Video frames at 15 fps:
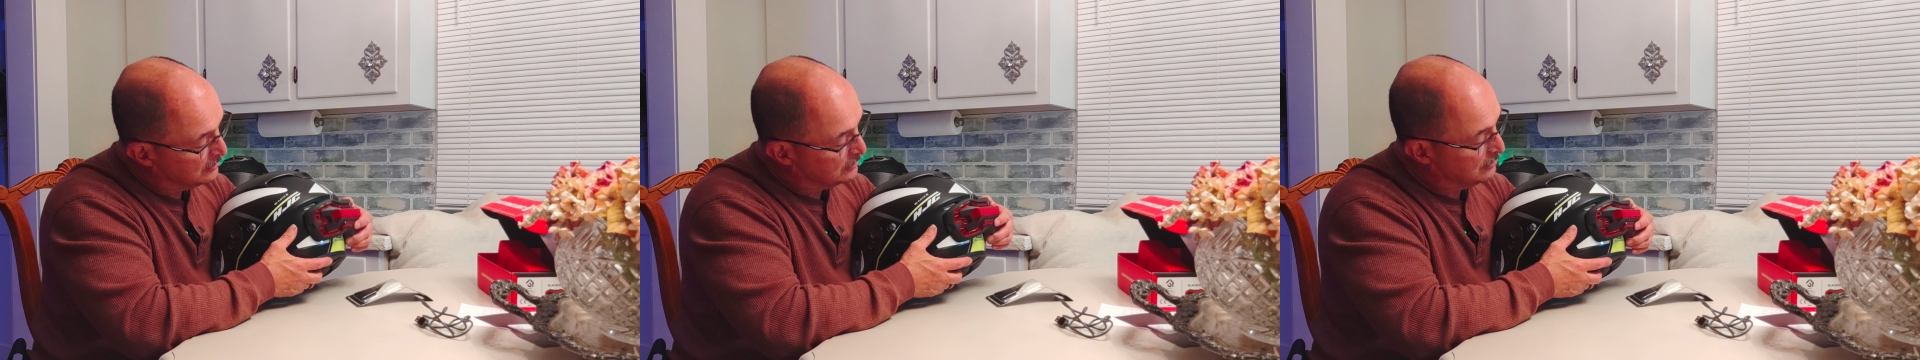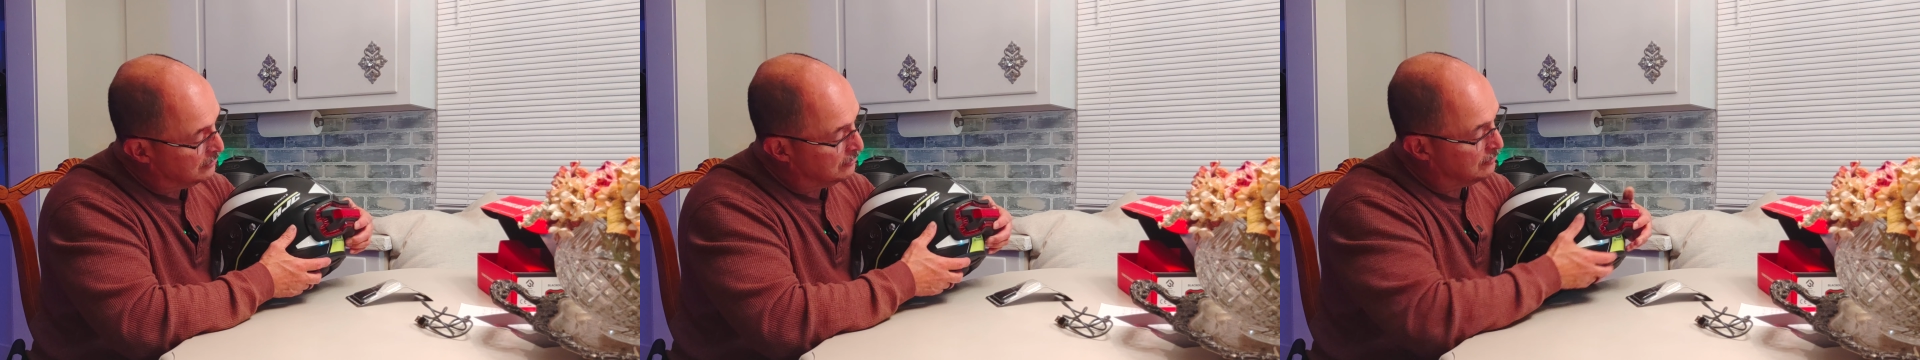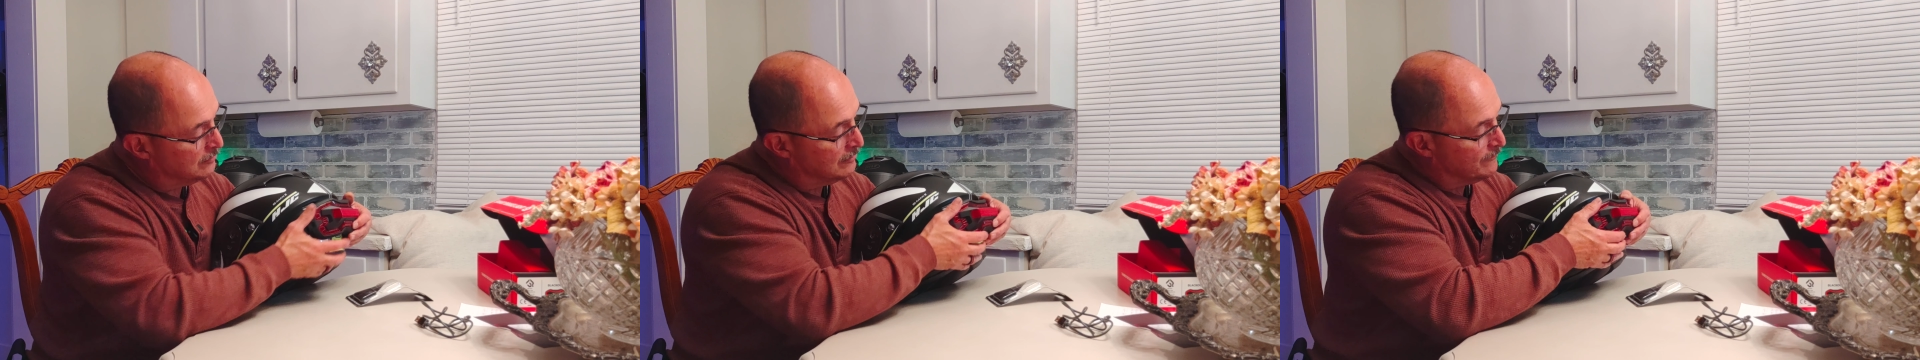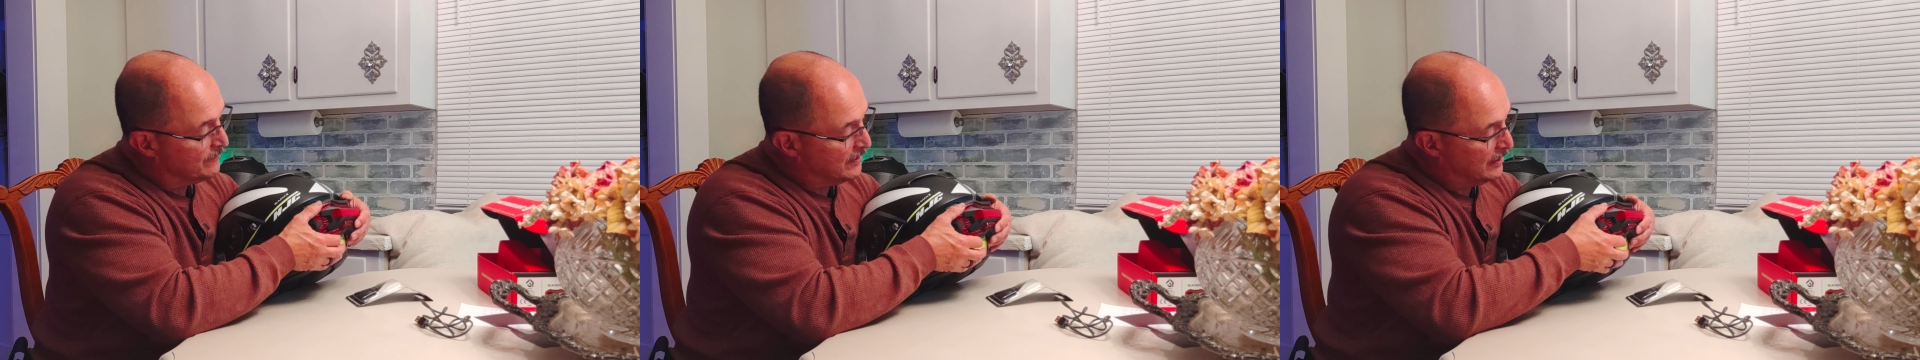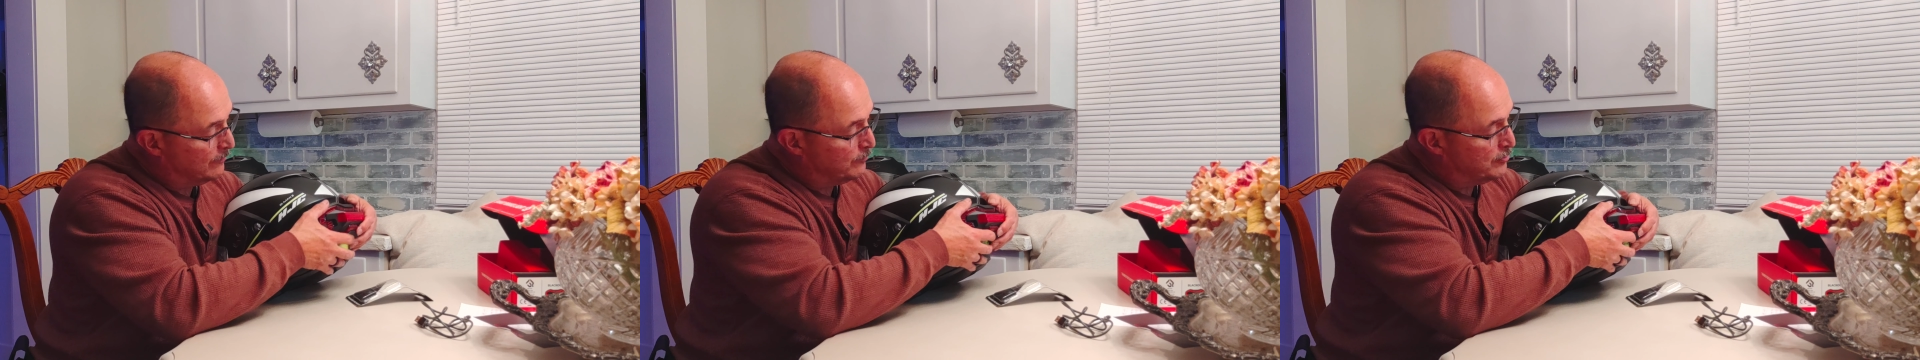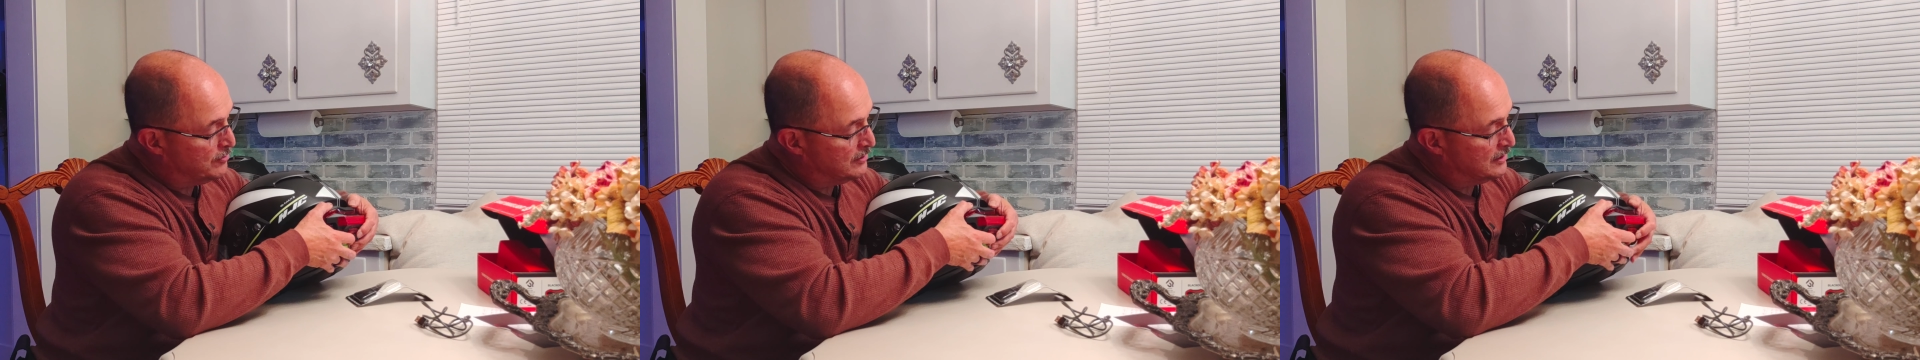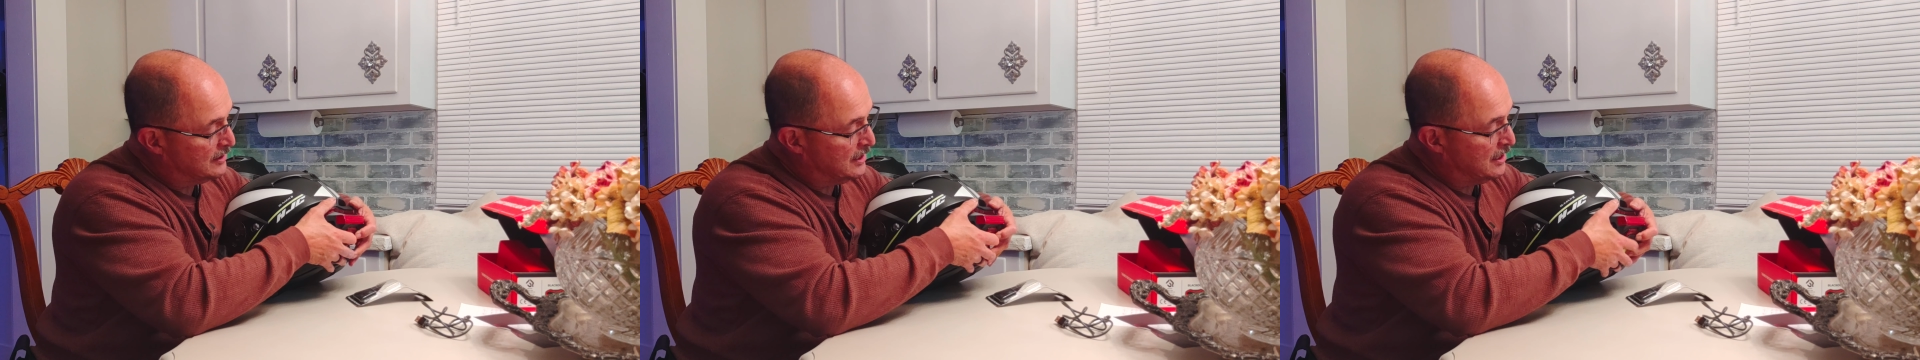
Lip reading: So I put it